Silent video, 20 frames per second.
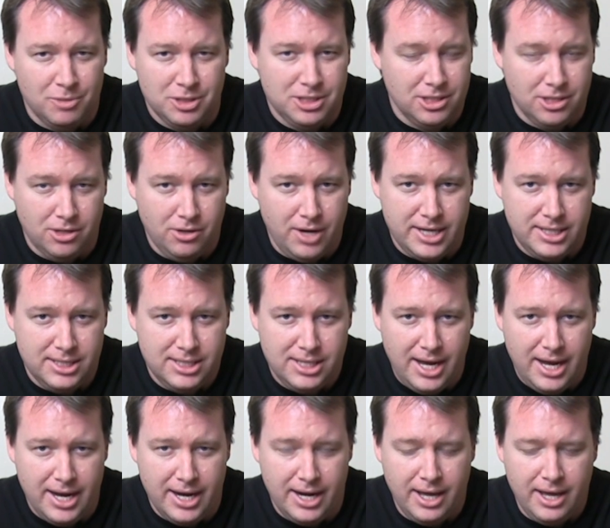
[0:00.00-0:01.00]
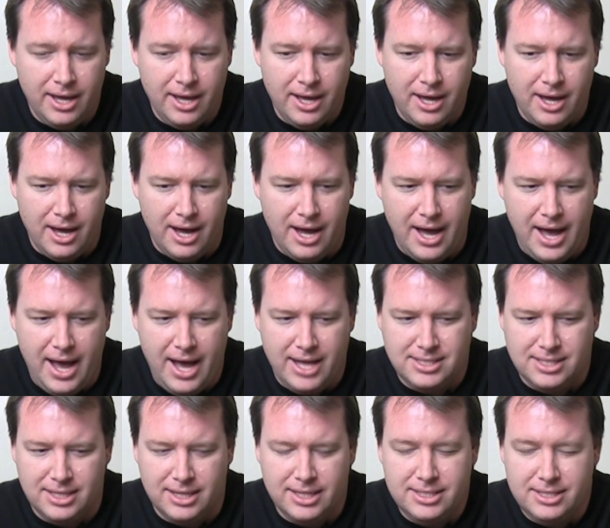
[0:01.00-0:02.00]
which is a great site,
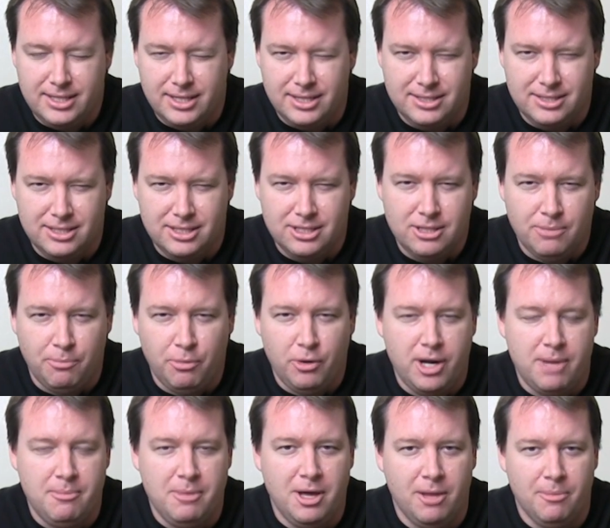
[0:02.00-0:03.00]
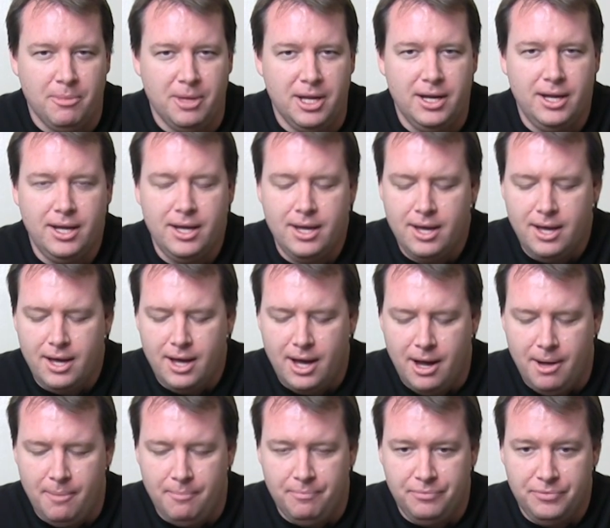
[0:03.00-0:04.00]
has it listed as the Supreme Helmet.
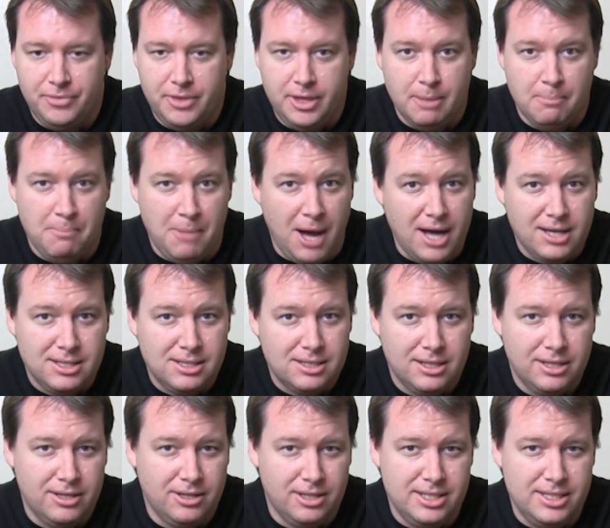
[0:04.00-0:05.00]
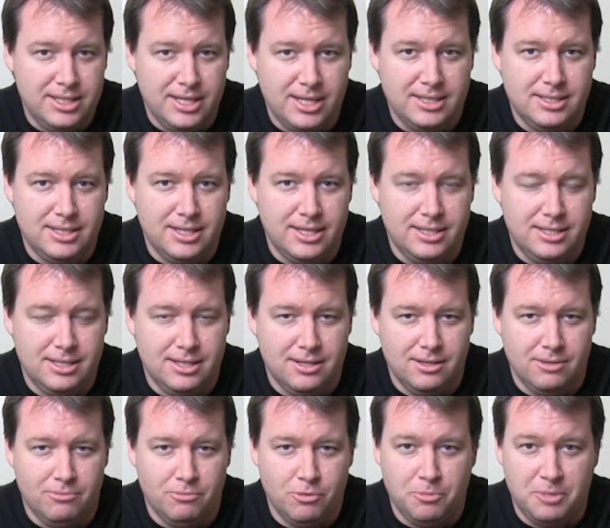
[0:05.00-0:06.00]
The box clearly says it's
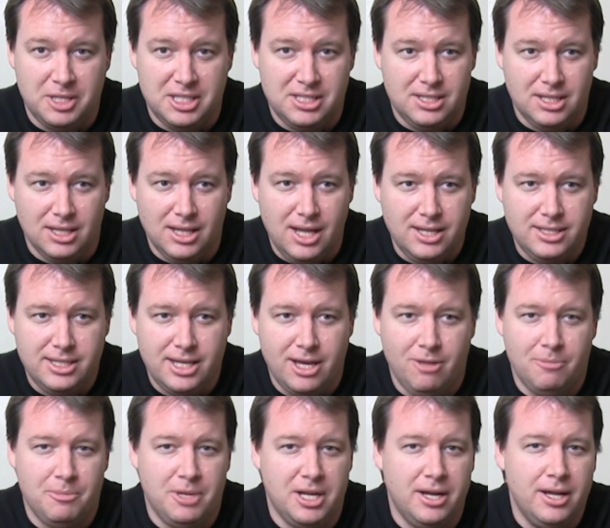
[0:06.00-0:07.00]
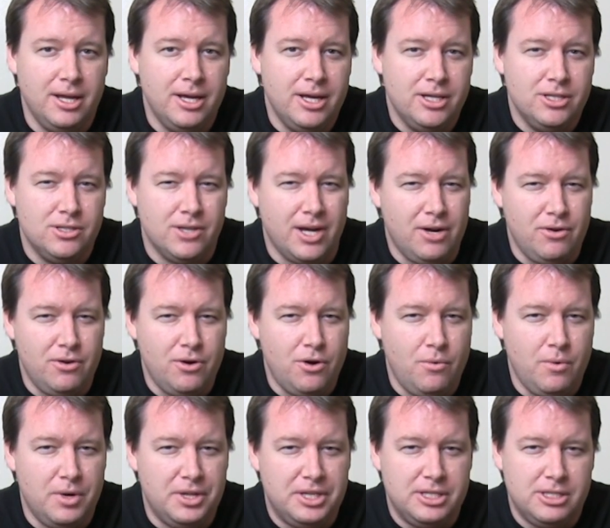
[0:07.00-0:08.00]
the Rubies Deluxe Helmet, so I don't know
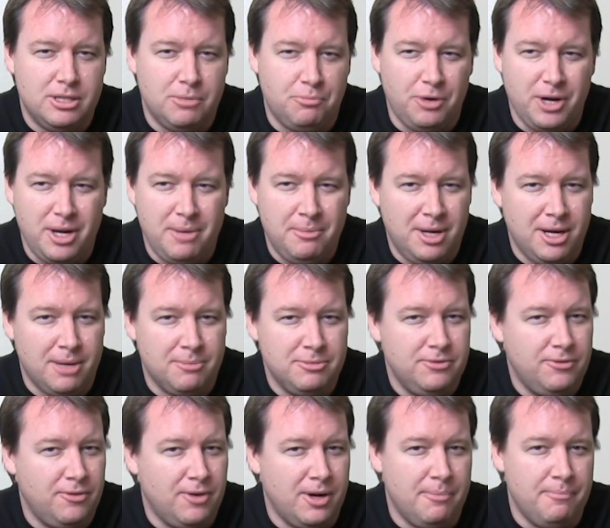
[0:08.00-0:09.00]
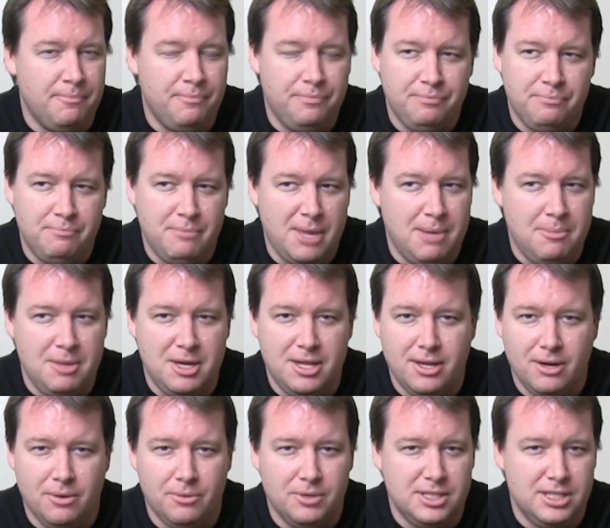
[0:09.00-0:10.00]
where the Supreme comes from. Maybe
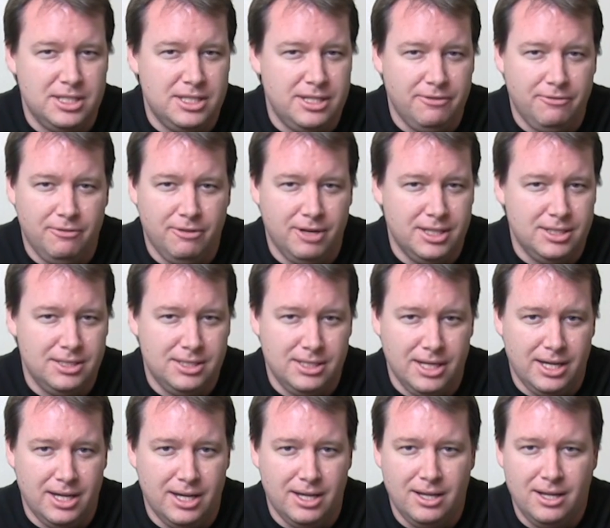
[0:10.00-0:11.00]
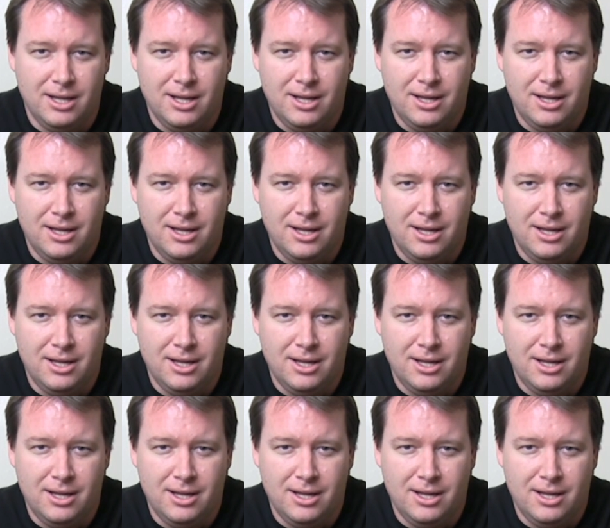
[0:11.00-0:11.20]
there was a different a